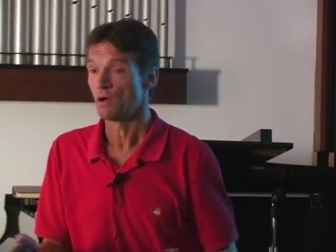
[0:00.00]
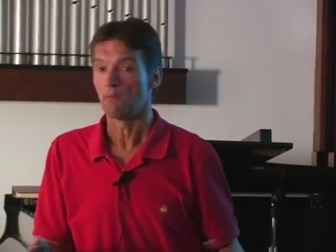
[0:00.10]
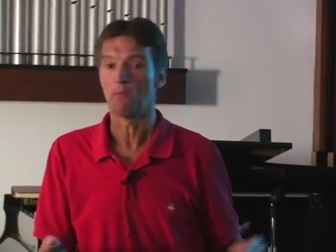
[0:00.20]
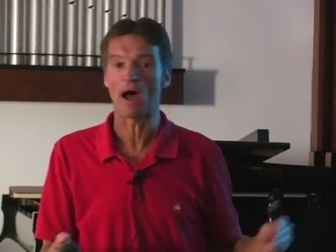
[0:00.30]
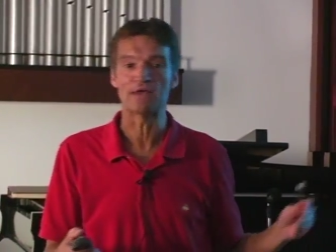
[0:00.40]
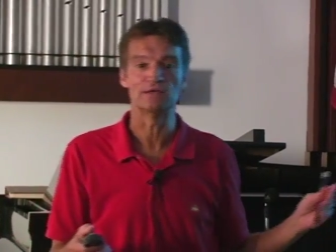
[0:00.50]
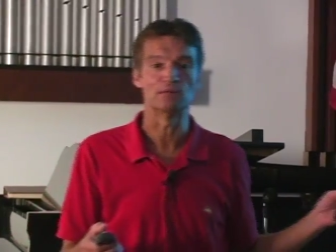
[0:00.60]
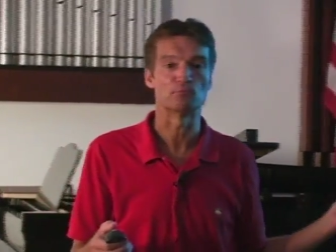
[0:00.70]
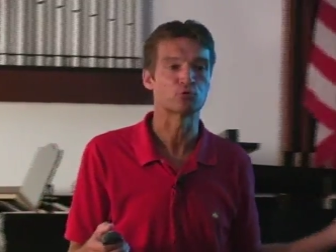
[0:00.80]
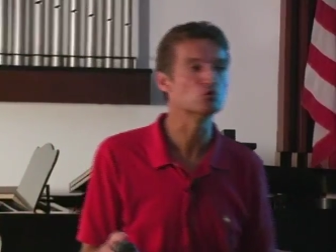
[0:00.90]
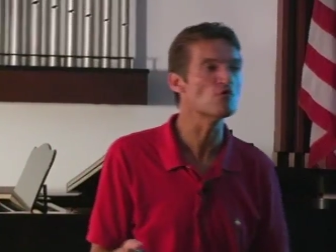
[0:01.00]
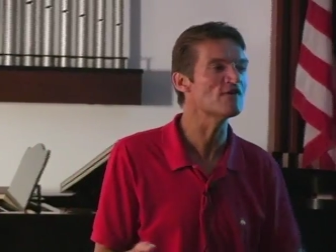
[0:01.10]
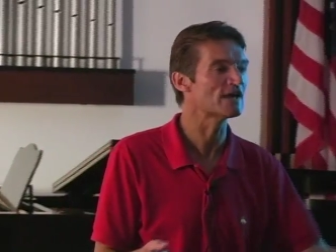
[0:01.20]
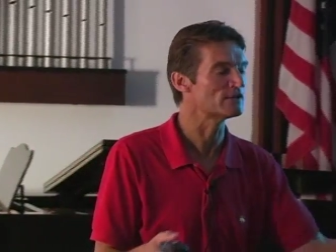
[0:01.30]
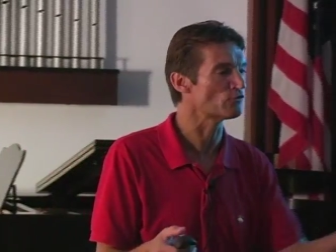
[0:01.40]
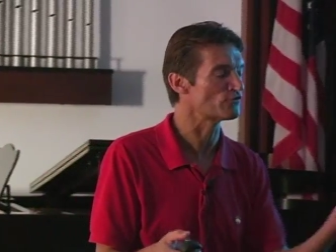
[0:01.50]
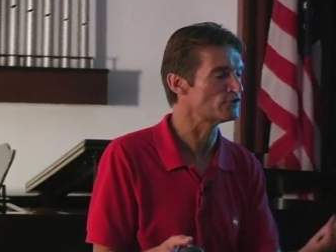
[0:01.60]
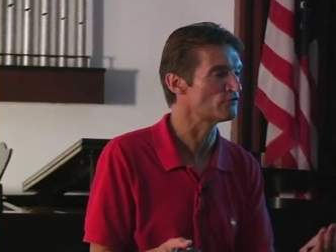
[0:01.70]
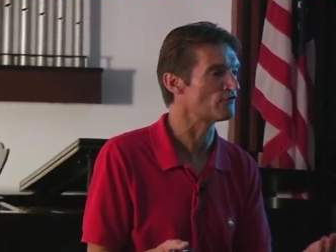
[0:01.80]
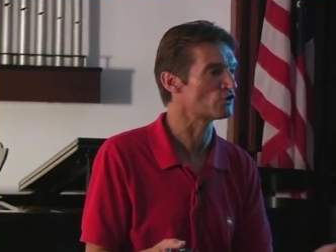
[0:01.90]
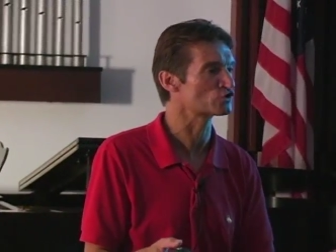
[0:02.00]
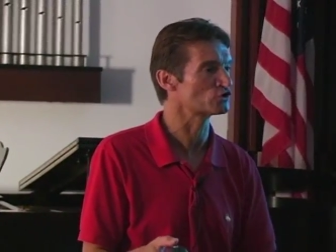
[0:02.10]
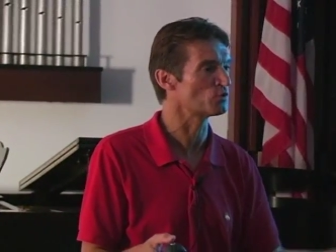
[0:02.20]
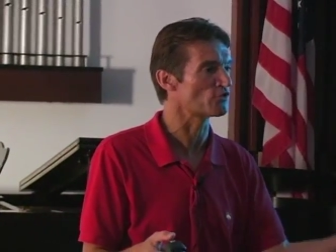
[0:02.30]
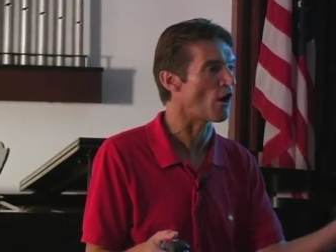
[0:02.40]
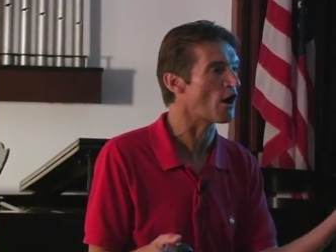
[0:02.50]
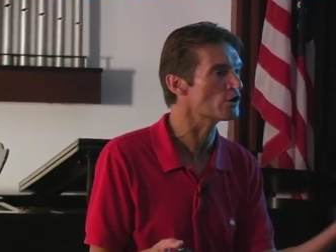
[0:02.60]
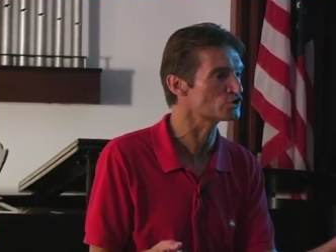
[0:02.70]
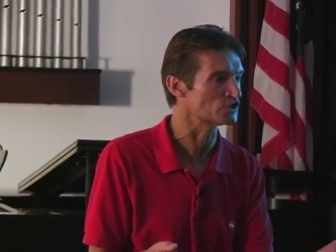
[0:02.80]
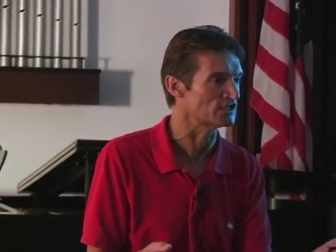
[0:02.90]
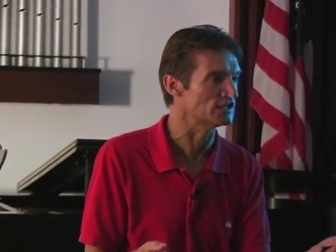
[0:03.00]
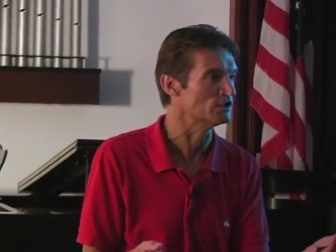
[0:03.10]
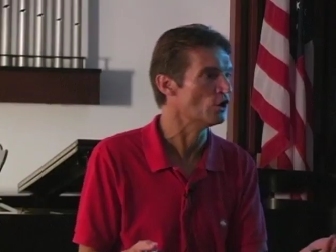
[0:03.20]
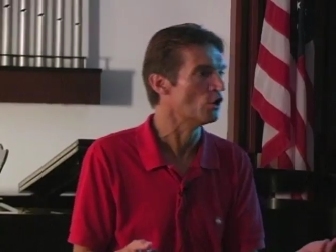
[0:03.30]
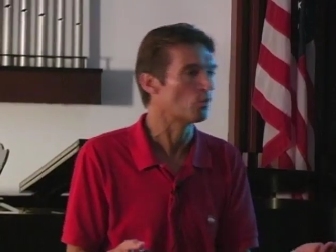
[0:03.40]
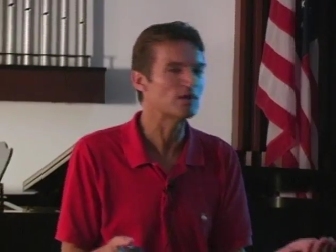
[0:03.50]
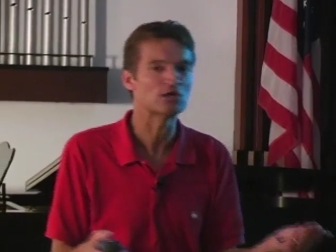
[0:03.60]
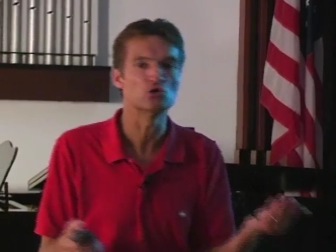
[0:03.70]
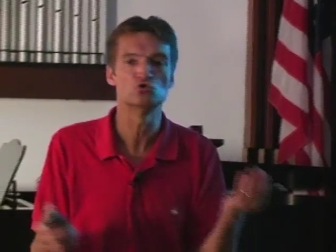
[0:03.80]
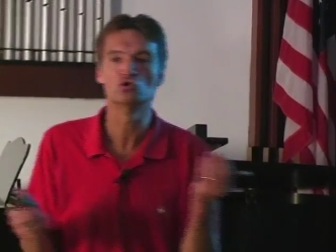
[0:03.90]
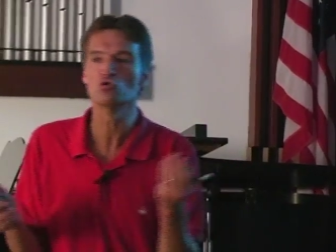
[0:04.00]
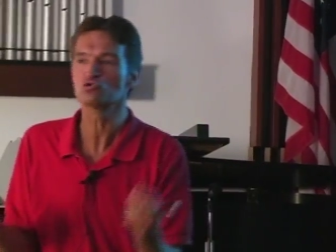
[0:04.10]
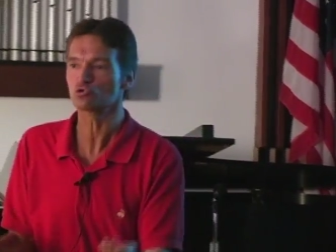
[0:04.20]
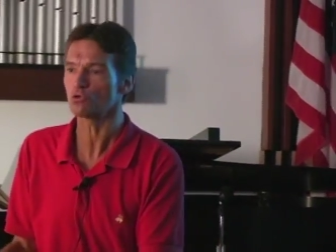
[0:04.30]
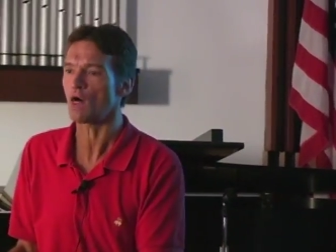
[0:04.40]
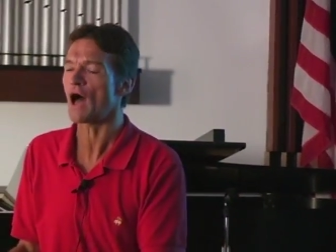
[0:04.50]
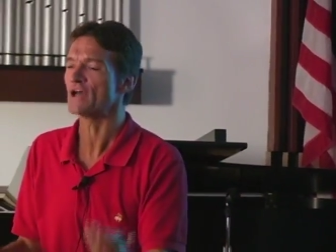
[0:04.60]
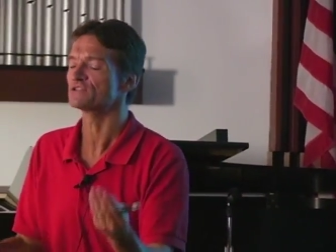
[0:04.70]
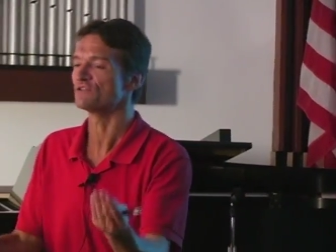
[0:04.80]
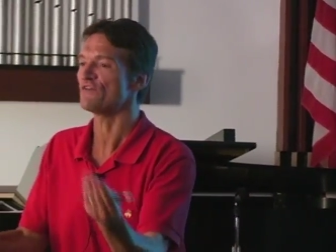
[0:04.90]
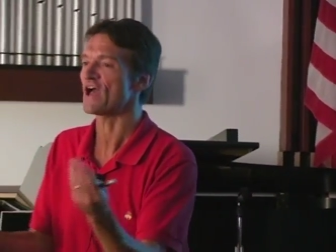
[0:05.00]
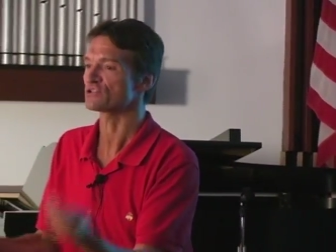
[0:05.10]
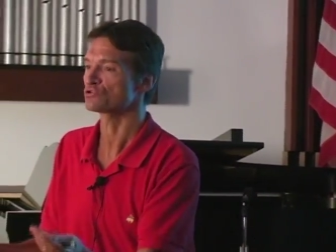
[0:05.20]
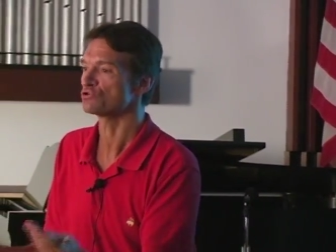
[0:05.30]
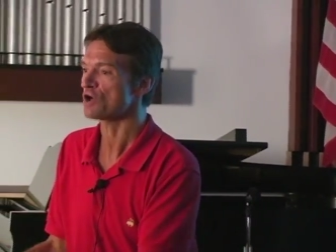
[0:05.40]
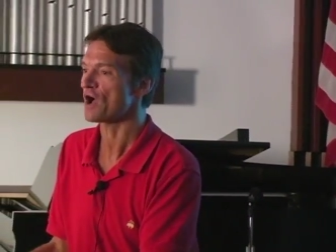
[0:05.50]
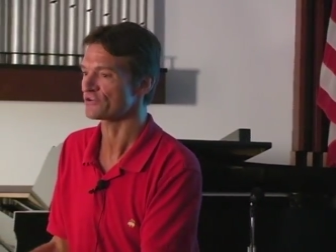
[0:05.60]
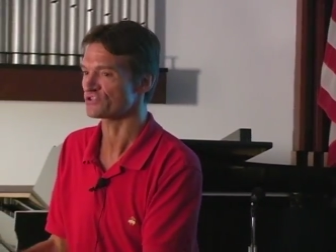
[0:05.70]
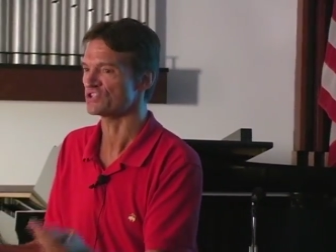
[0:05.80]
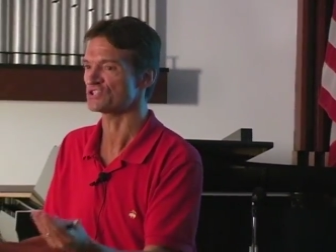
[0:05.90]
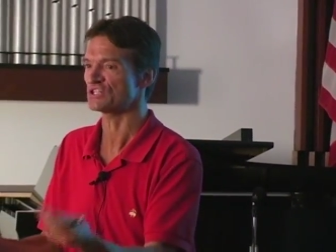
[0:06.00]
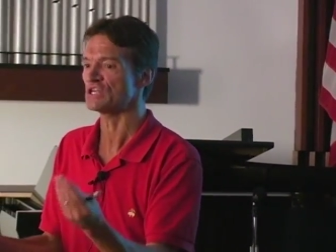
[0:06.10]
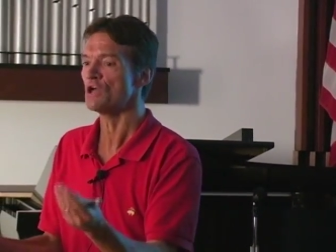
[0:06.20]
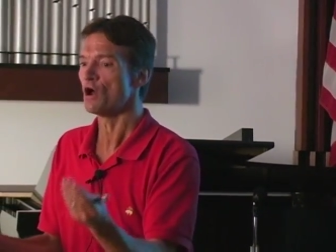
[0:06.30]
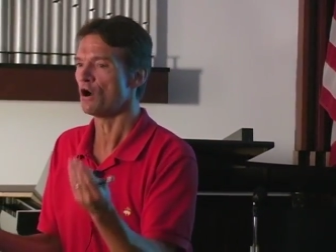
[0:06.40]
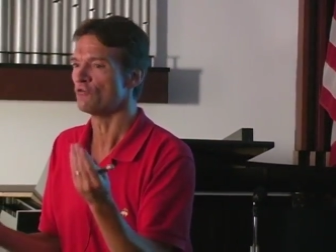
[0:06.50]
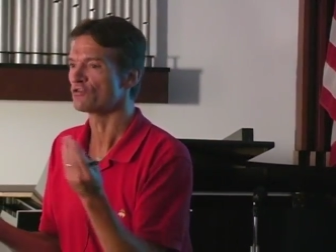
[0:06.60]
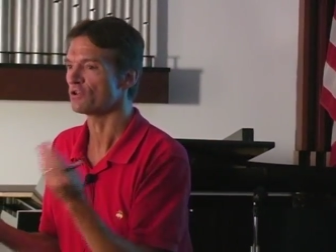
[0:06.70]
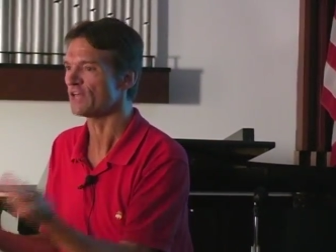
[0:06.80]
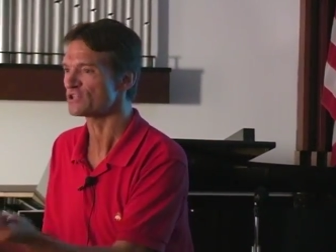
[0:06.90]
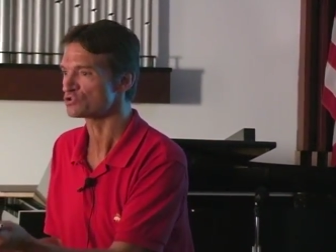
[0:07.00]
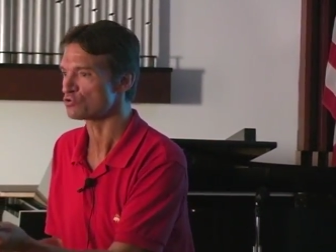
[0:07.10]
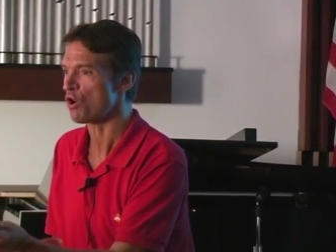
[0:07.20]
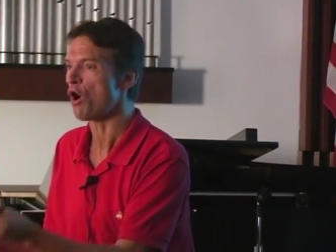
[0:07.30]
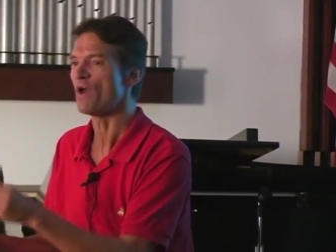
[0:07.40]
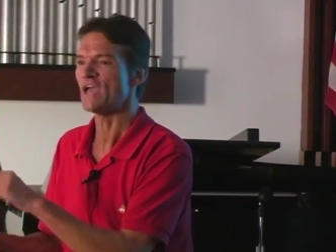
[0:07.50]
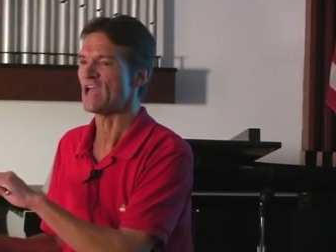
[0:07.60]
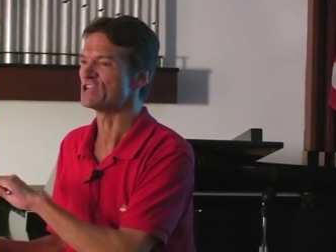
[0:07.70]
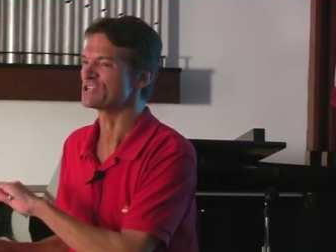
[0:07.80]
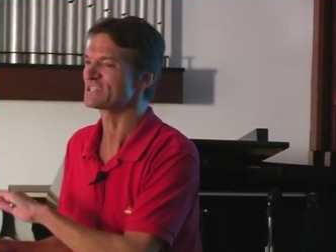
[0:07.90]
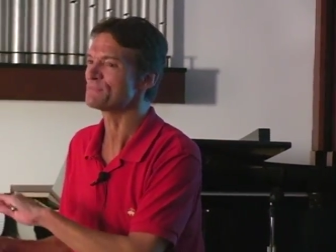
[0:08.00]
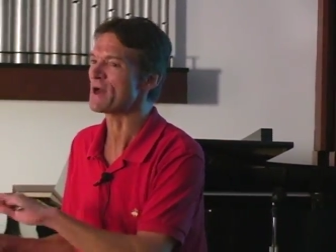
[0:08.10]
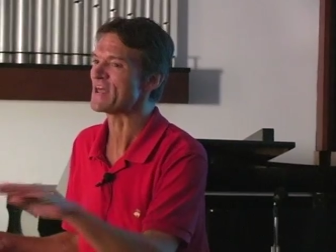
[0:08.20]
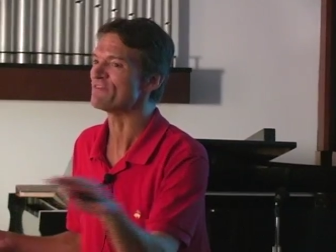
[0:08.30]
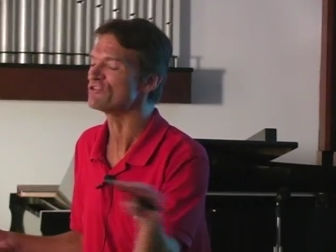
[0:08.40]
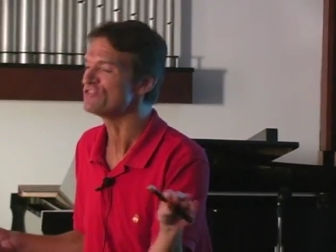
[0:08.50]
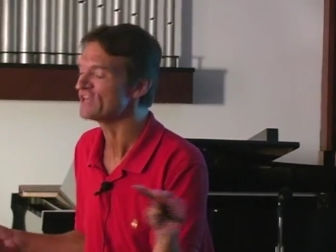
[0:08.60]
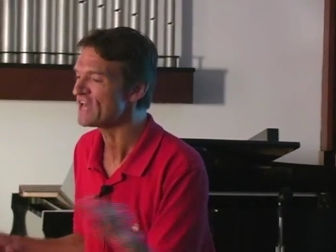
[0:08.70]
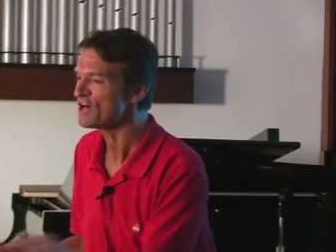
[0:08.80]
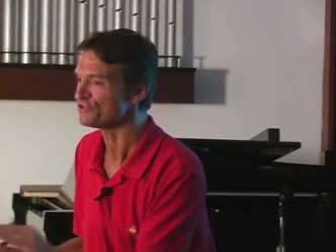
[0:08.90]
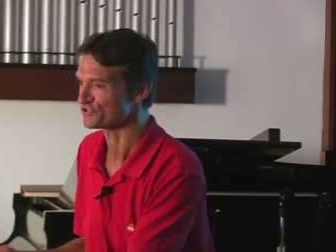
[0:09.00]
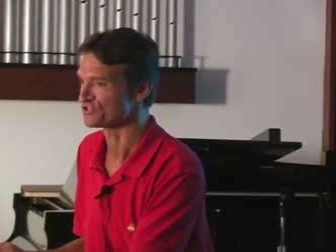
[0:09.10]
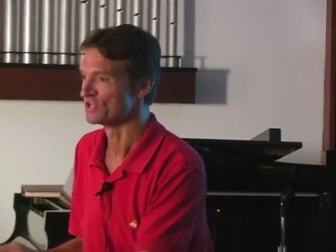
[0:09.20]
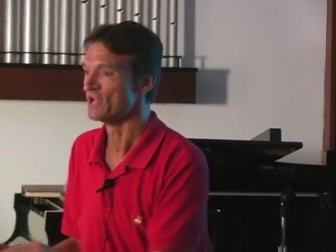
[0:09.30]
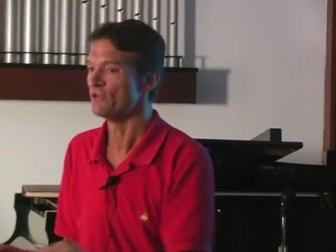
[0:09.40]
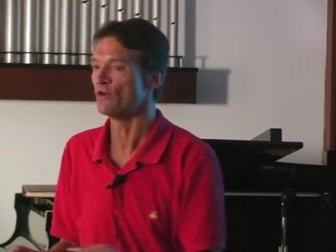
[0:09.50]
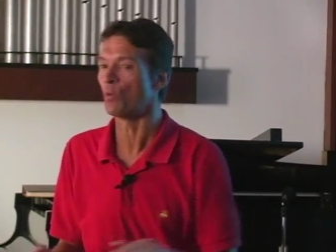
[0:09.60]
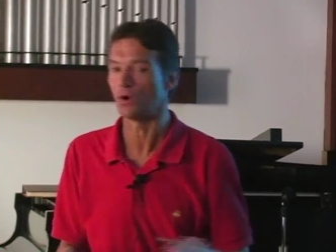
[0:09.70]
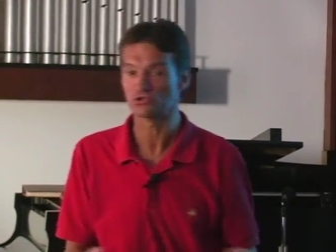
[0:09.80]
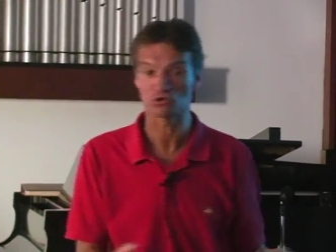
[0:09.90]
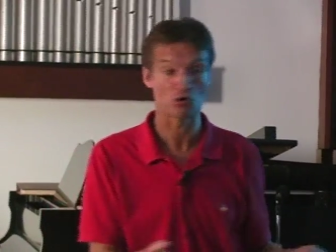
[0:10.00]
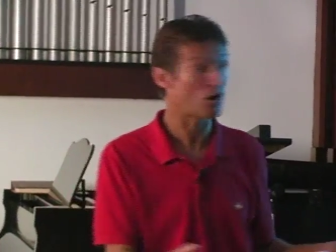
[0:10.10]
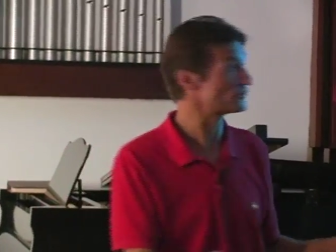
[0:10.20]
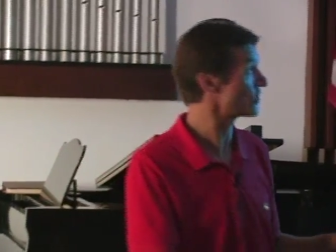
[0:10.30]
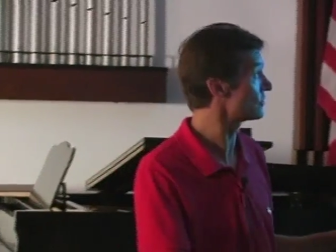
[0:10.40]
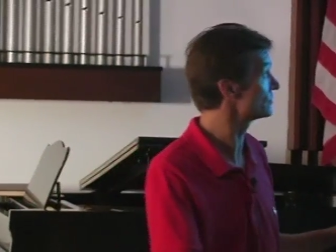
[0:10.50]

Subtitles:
By improving endothelial function with arginine, we can neutralize the vascular toxicity of cholesterol and just about everything else that wants to cause heart